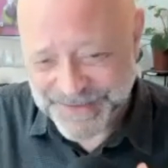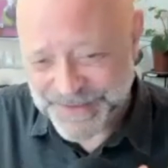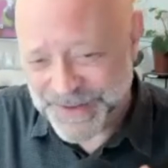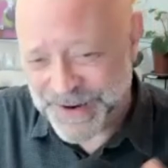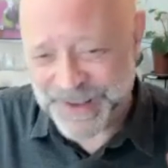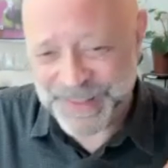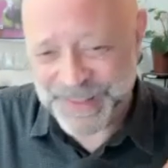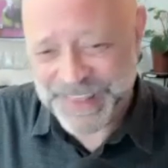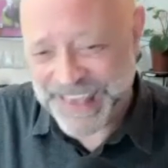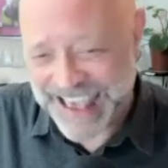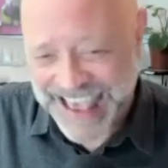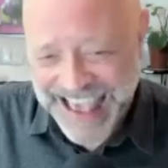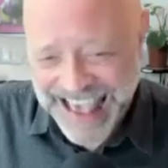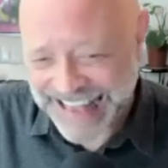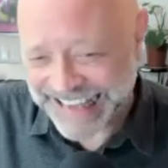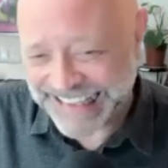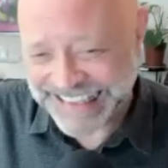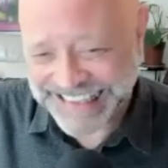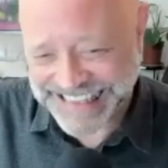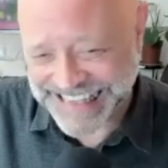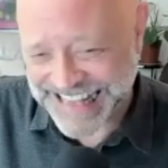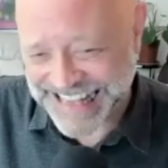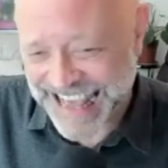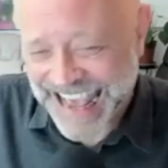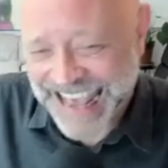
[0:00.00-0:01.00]
what the hell
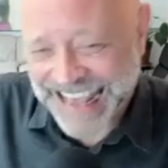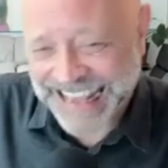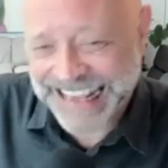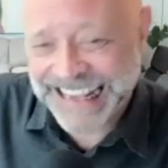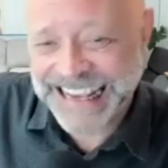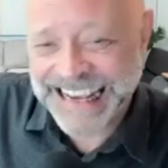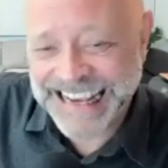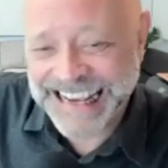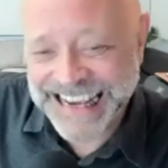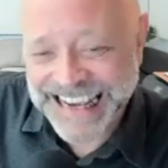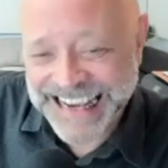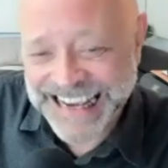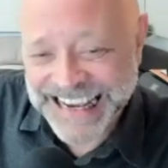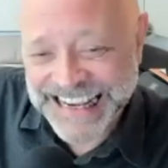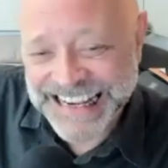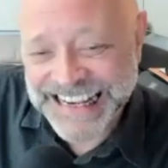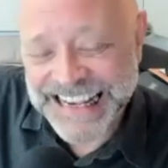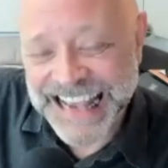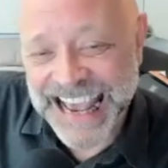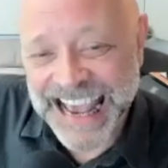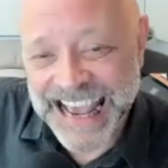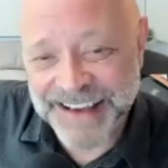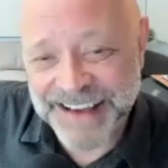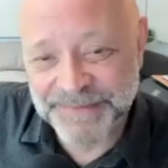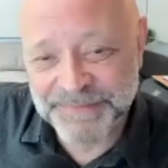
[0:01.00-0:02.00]
is that?
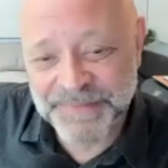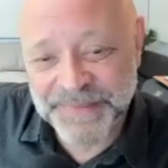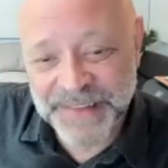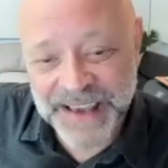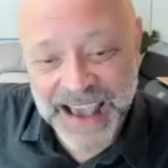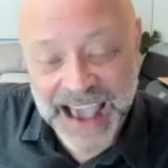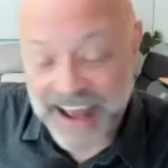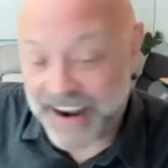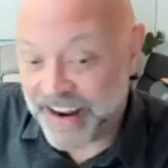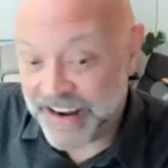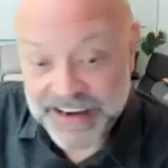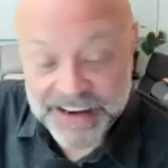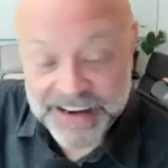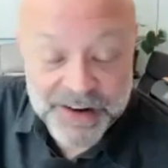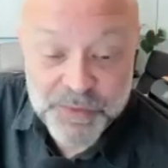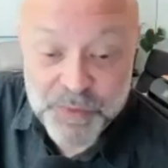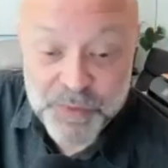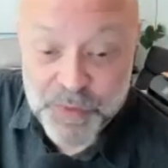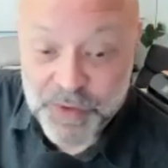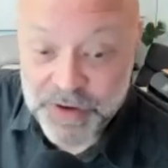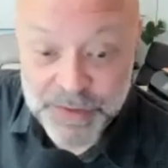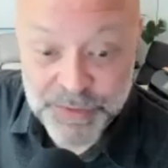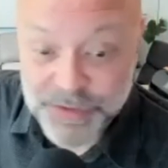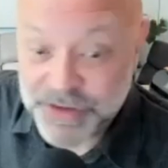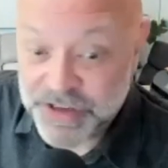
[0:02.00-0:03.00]
Um, and I don't know
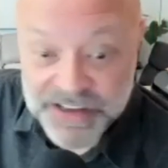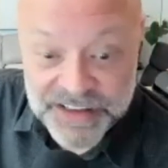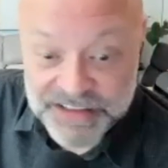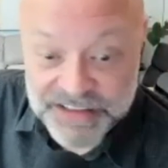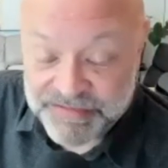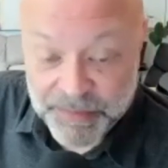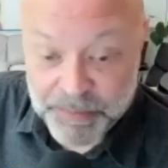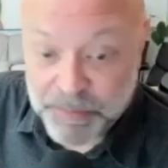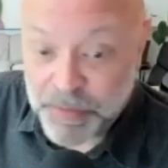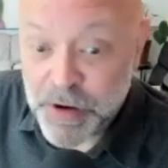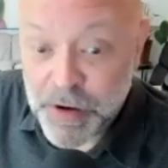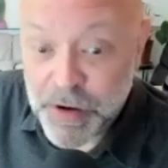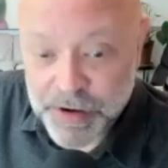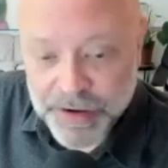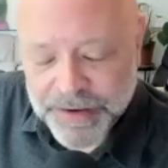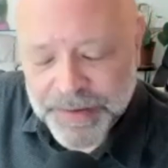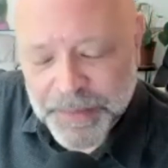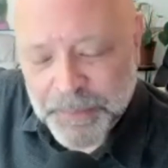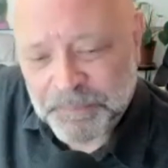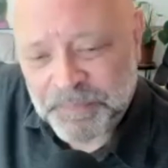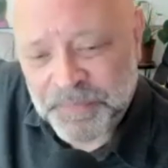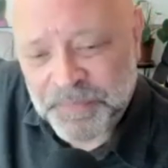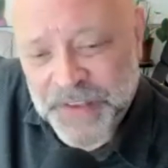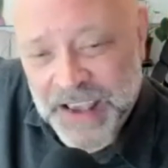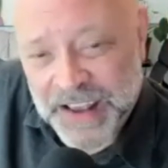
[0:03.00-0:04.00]
what it was. Just a book,
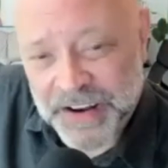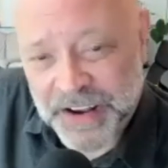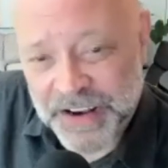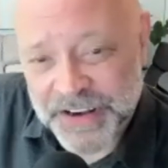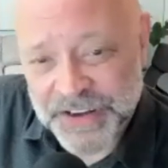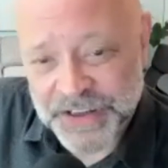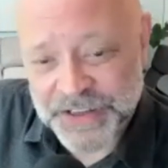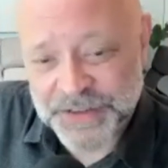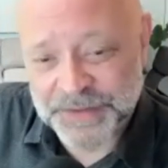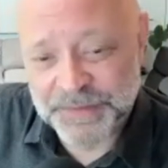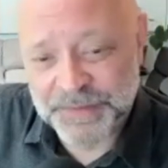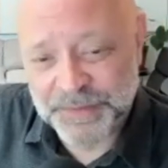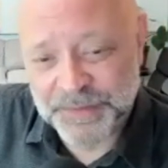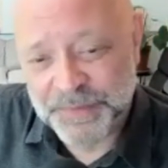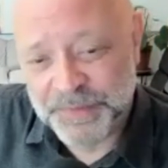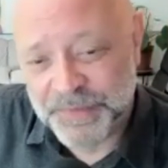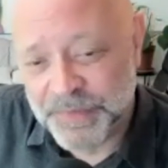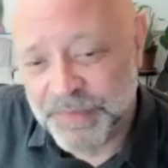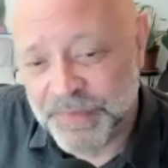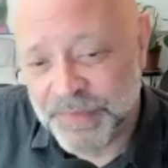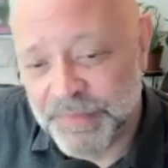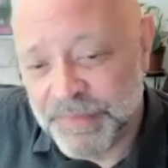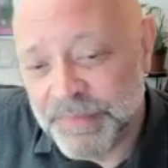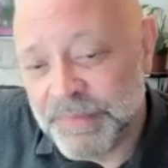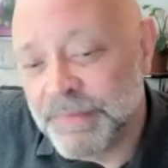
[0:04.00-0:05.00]
and I just
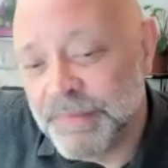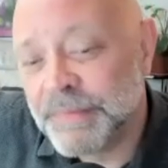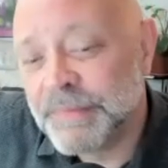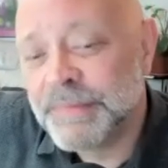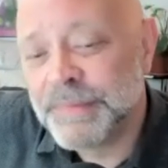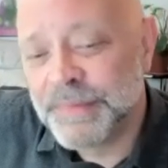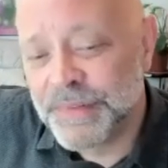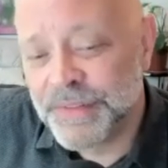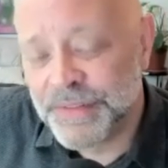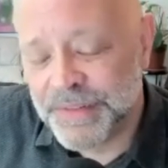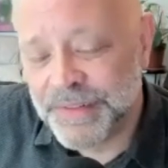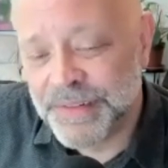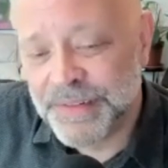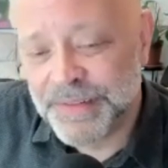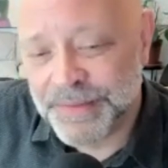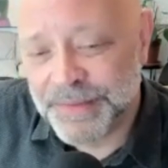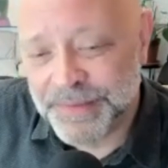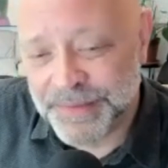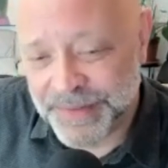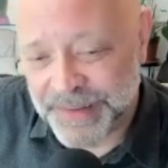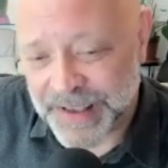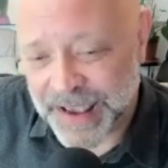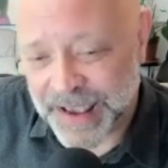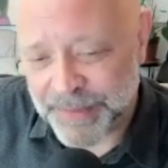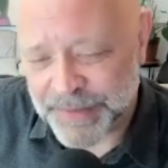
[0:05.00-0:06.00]

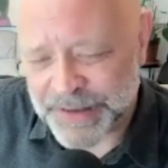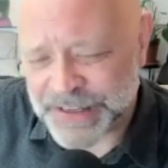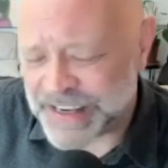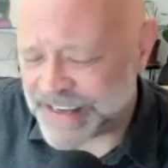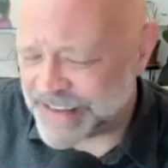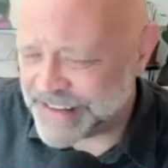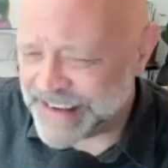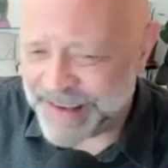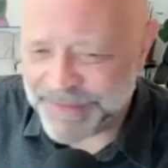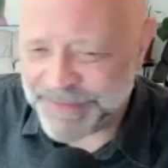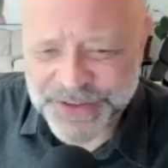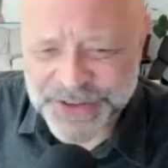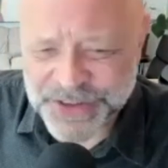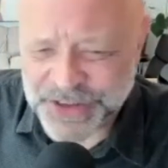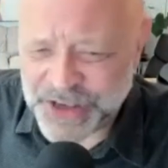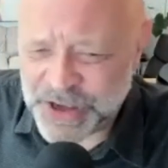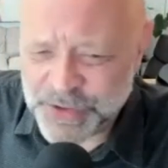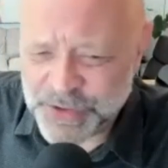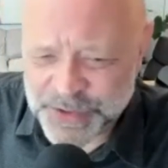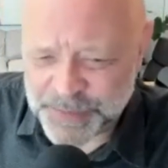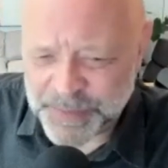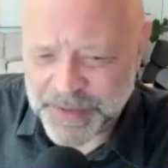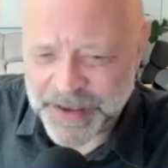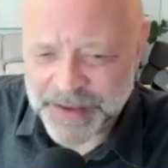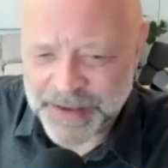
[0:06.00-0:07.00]
came and said,
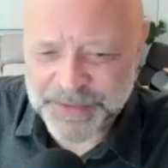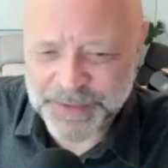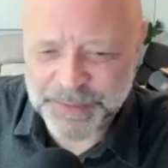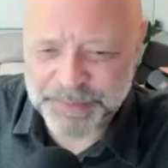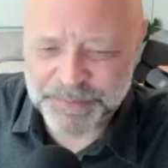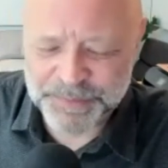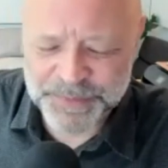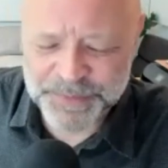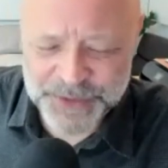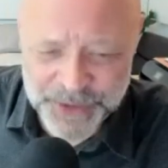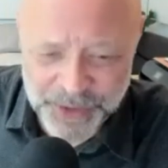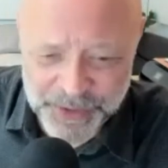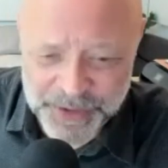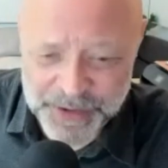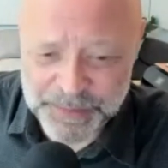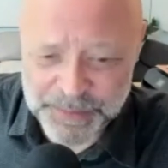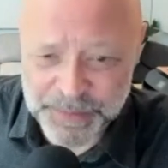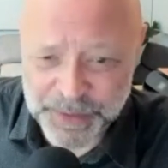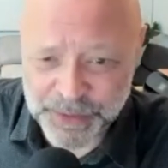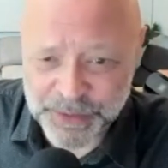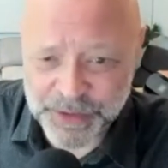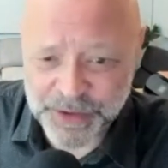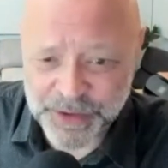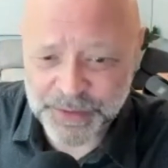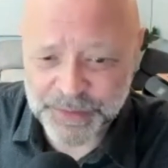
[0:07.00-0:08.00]
"Excuse me, to, sorry to
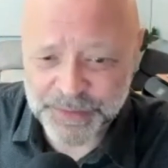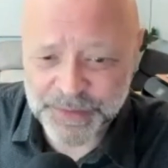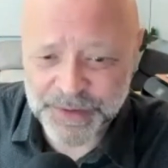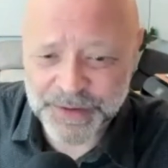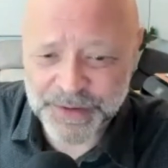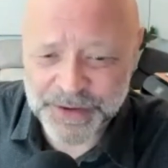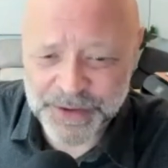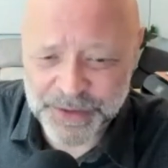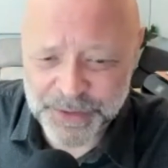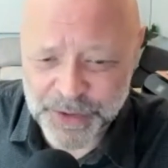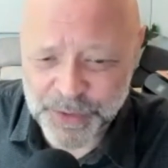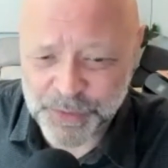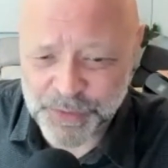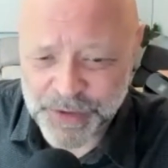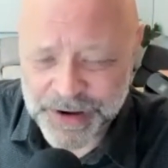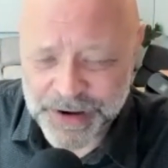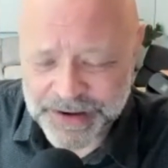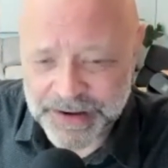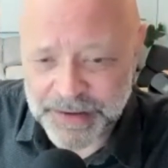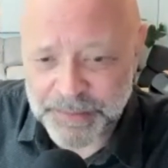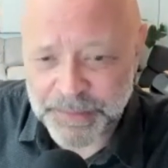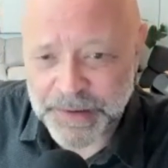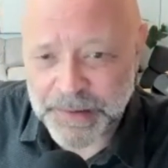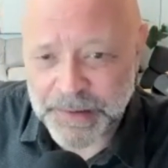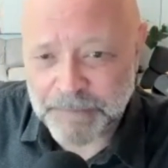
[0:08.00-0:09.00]
bother you. I know you're
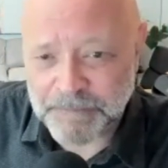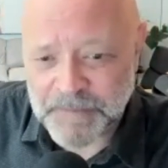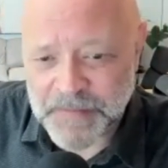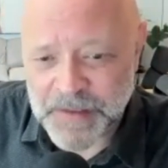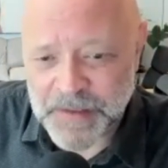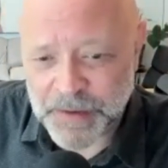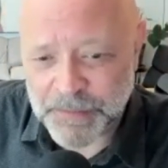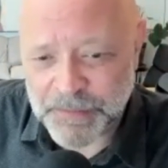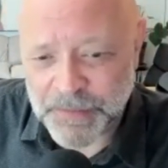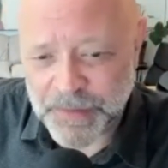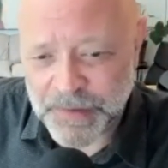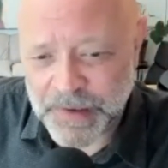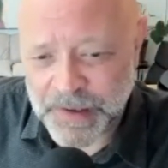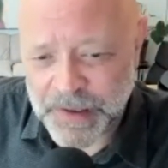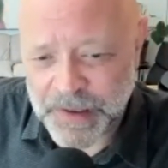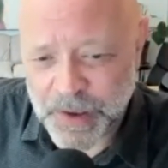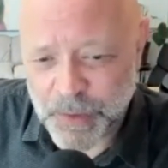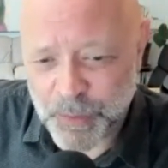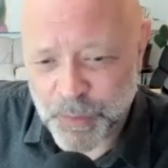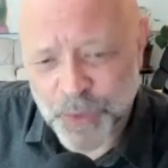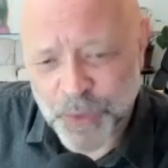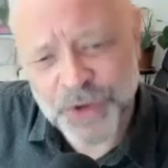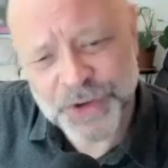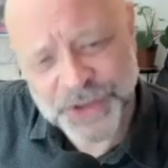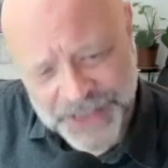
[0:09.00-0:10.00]
reading, but you know,
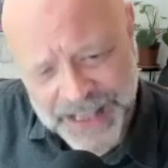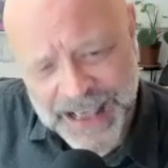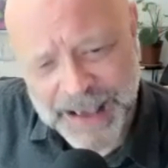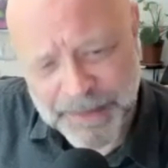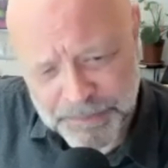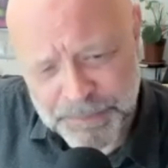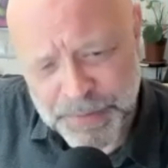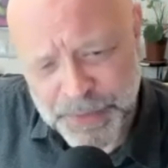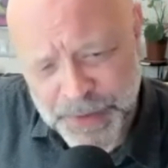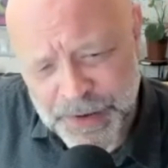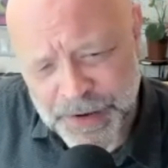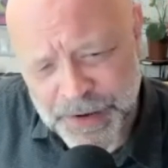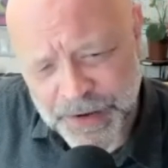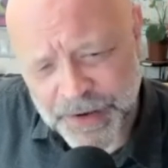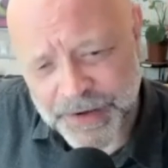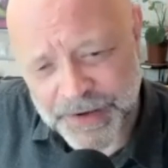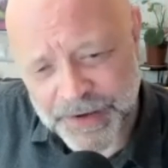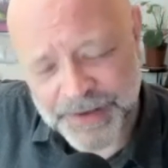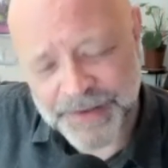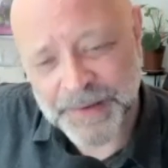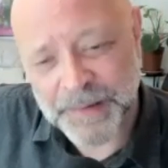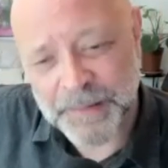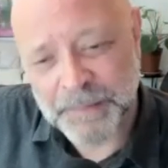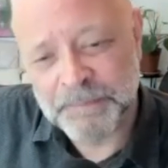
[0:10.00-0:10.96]
what's that book?"